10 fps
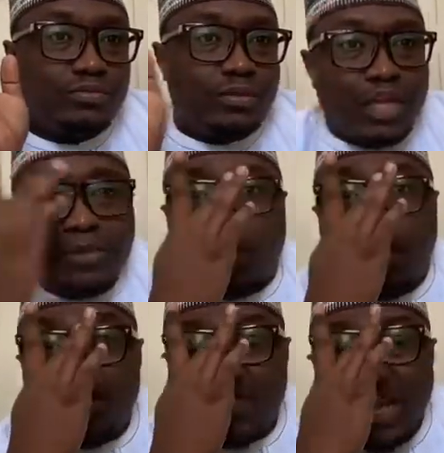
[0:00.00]

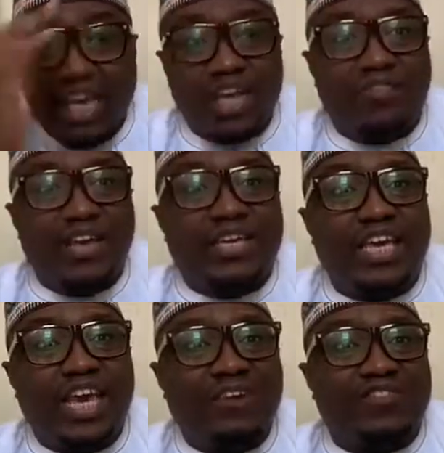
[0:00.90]
Because if it
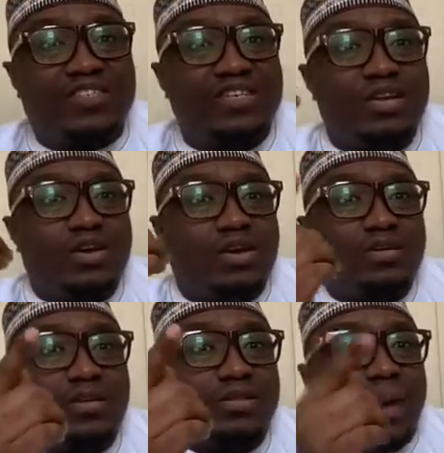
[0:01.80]
gives
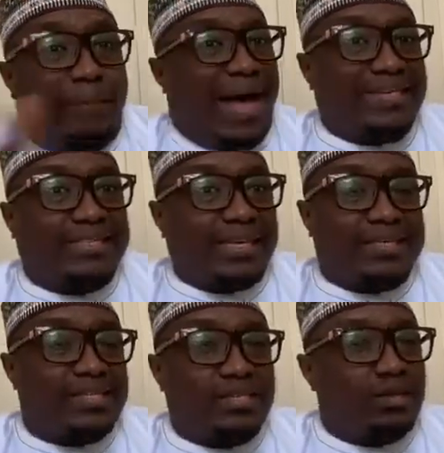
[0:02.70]
the
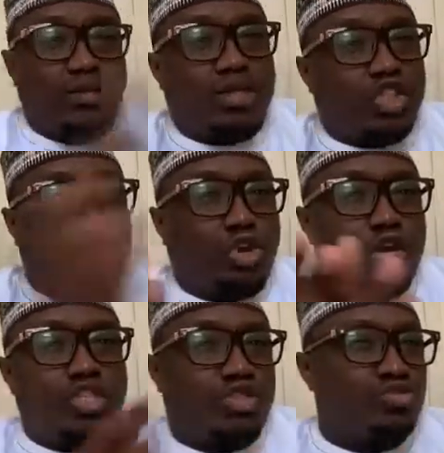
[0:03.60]
parties the
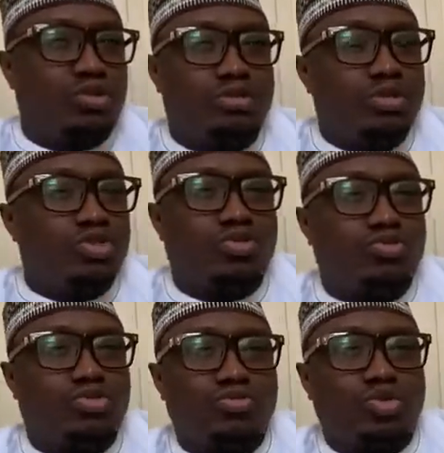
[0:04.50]
choice to
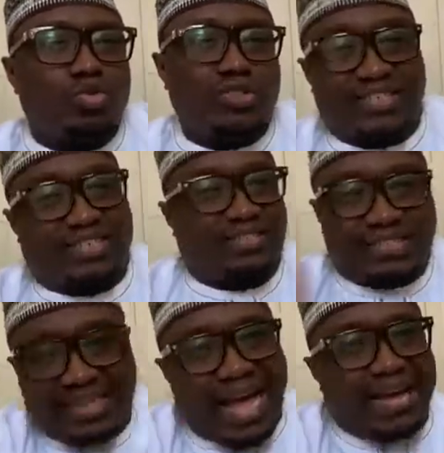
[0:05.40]

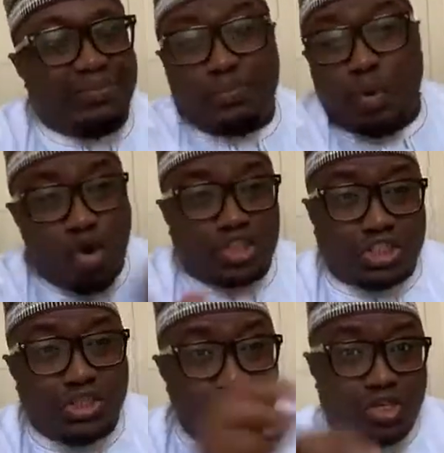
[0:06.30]
disregard
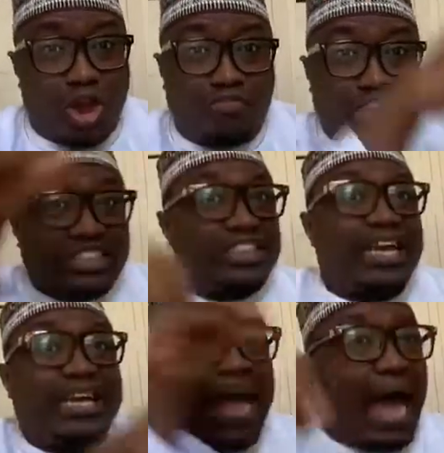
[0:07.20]
portions of the
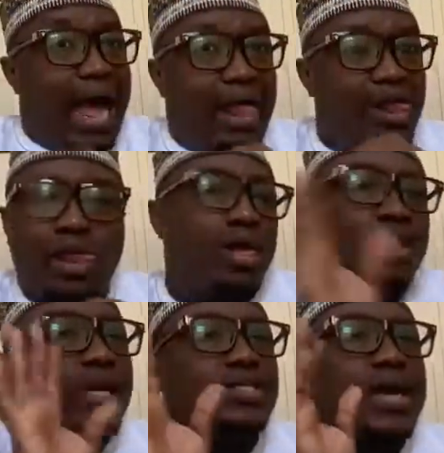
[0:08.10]
Sharia,
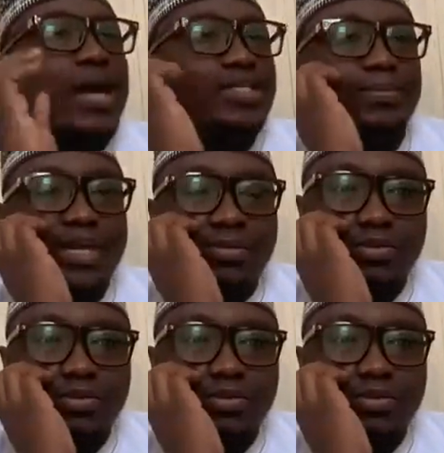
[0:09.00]
then it's not acceptable.